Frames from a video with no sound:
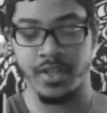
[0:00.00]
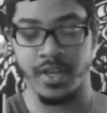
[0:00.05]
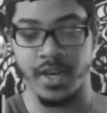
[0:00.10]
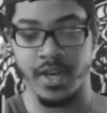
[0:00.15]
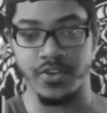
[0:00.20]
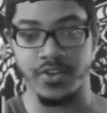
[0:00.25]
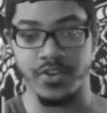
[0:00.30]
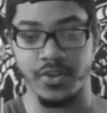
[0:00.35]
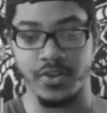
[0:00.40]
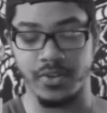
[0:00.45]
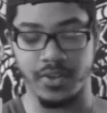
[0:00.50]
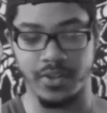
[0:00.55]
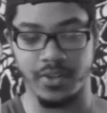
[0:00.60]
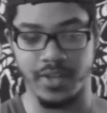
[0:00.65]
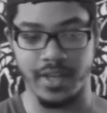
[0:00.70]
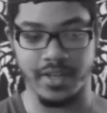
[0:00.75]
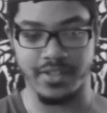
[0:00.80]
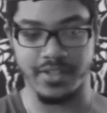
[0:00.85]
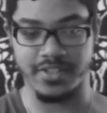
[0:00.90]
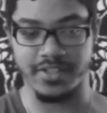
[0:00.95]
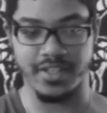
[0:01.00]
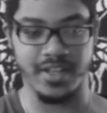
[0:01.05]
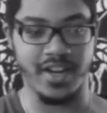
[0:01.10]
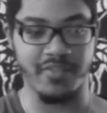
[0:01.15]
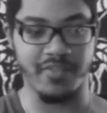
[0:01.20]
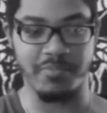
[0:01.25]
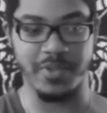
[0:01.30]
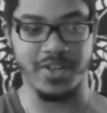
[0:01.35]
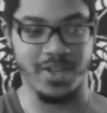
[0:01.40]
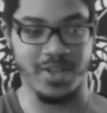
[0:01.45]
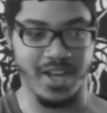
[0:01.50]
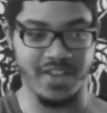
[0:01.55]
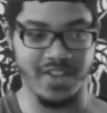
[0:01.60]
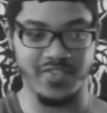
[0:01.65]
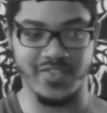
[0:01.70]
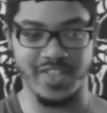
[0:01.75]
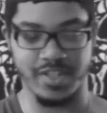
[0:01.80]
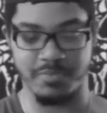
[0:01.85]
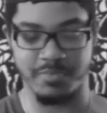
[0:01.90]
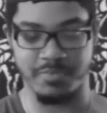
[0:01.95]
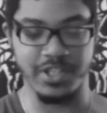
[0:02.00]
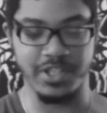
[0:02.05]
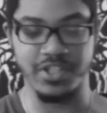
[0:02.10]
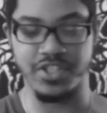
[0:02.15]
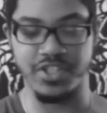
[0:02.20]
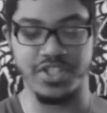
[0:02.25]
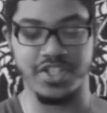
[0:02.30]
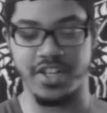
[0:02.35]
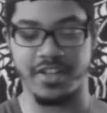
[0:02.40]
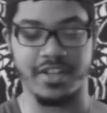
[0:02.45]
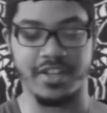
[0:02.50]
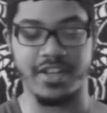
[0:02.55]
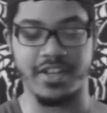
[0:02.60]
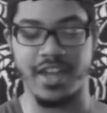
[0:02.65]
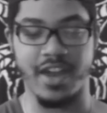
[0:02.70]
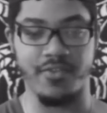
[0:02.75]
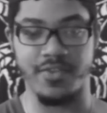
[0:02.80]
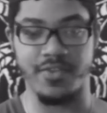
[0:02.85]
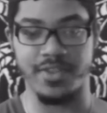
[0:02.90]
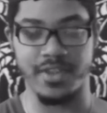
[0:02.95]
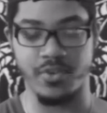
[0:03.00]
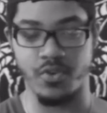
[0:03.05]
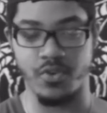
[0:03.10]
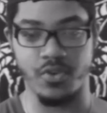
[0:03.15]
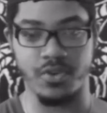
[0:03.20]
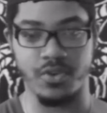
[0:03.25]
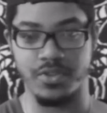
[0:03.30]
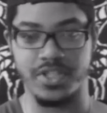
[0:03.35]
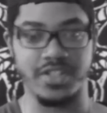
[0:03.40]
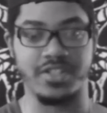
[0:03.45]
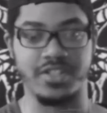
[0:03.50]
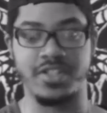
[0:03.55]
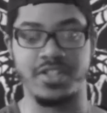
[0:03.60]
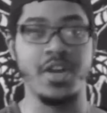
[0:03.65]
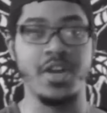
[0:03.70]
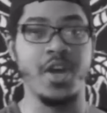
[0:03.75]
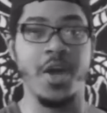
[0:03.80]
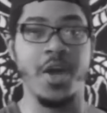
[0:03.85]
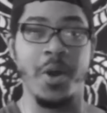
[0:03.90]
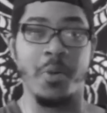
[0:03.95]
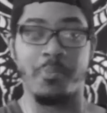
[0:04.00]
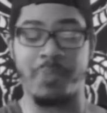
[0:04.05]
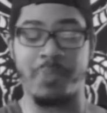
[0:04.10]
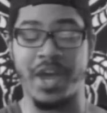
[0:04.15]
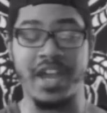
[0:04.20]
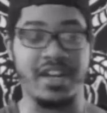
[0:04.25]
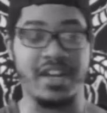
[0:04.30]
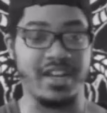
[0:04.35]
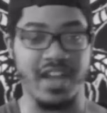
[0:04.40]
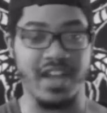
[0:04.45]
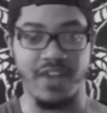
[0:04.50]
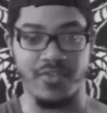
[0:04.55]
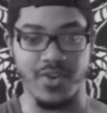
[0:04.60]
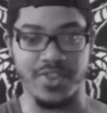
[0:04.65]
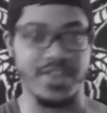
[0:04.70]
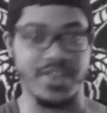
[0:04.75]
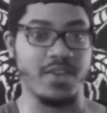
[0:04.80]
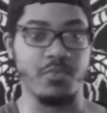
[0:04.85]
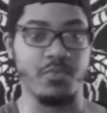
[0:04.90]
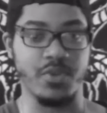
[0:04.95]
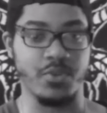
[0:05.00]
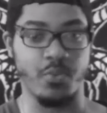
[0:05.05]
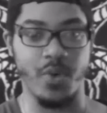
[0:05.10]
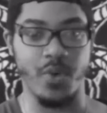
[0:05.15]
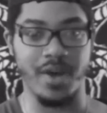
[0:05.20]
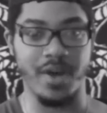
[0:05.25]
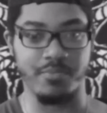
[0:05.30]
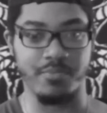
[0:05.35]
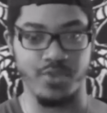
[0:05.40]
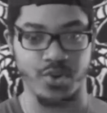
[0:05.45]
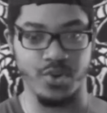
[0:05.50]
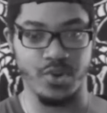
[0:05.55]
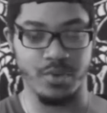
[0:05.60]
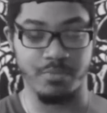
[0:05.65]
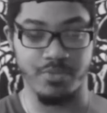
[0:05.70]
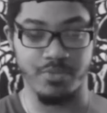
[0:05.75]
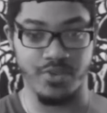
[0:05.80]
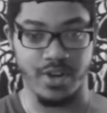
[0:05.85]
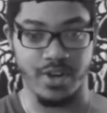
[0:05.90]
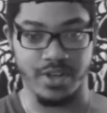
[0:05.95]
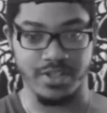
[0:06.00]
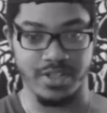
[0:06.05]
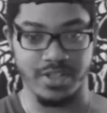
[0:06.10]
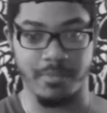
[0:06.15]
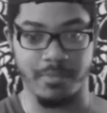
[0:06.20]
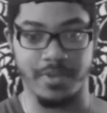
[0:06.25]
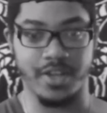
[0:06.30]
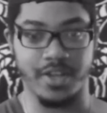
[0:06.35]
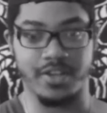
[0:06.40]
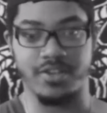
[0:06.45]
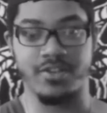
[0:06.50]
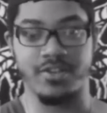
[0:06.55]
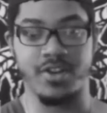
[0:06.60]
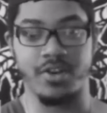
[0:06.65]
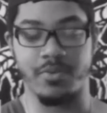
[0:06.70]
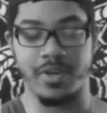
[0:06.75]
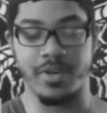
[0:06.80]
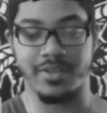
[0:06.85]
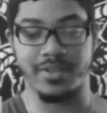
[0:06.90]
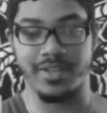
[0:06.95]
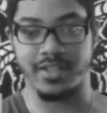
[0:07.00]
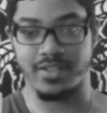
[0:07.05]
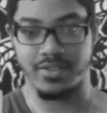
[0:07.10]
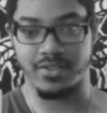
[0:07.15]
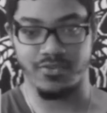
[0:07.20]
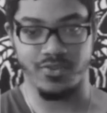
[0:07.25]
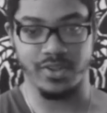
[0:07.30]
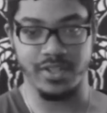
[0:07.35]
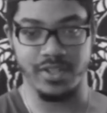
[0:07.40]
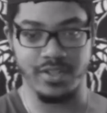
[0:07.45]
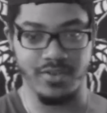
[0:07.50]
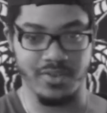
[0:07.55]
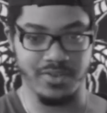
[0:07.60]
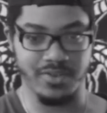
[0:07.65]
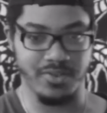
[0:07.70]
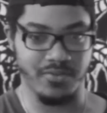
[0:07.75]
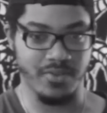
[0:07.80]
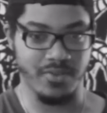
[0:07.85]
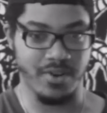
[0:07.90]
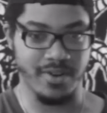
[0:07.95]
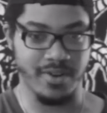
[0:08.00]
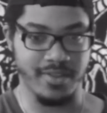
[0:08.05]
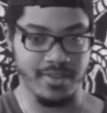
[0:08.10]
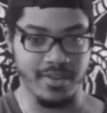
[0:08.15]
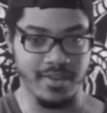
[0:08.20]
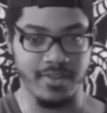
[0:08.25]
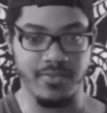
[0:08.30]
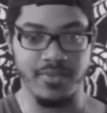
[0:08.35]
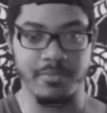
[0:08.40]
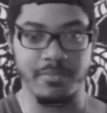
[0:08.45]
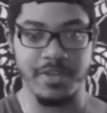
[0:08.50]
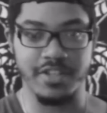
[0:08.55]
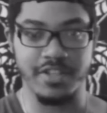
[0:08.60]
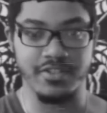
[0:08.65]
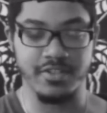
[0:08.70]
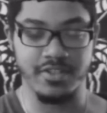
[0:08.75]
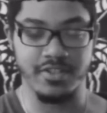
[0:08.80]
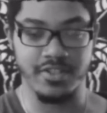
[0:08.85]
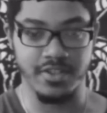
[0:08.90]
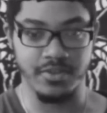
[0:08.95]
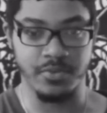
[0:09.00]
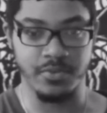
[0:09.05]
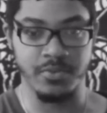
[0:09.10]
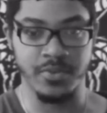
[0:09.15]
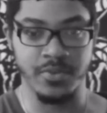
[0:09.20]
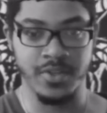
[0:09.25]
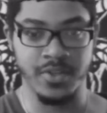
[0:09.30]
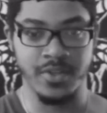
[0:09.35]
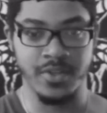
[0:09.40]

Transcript: And, you know, like I said, I've just been chucking everything on, just painting everything with one broad brush. And I'm like, you know what, that's really not the right thing for me to do.